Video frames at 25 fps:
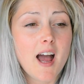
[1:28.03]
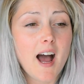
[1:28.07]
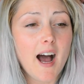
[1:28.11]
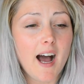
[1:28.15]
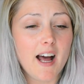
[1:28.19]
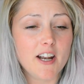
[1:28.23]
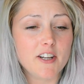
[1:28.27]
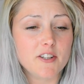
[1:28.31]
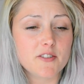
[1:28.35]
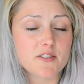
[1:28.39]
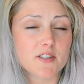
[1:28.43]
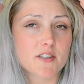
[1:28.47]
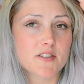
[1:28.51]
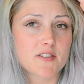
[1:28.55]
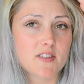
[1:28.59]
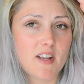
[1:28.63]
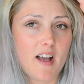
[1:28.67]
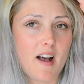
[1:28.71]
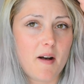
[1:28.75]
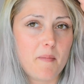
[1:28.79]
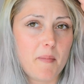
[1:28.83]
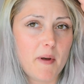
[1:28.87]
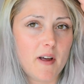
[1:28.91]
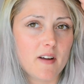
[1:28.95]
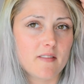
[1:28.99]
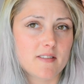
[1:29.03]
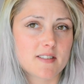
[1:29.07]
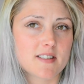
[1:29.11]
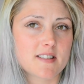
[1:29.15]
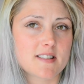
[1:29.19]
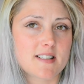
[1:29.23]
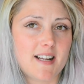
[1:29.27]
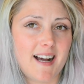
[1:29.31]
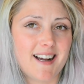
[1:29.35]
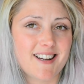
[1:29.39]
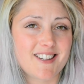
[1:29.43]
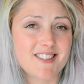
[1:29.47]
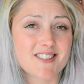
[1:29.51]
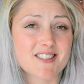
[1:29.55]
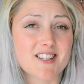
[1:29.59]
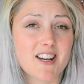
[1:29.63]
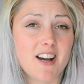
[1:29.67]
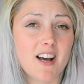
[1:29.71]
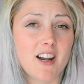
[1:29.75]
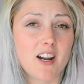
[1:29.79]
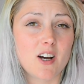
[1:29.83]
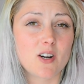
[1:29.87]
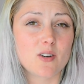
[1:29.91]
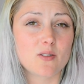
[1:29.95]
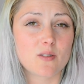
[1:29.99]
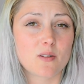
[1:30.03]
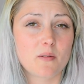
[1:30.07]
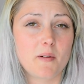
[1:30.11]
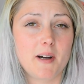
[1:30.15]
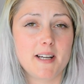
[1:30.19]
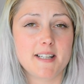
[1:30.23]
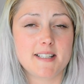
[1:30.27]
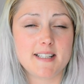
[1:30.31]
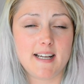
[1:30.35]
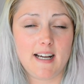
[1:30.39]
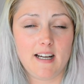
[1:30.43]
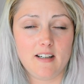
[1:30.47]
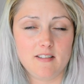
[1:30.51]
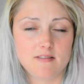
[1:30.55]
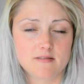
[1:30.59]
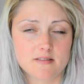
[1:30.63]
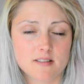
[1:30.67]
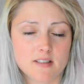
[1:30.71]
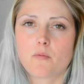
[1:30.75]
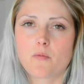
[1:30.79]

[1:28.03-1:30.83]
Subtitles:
and you just get a bit of a staggered colour all the way down.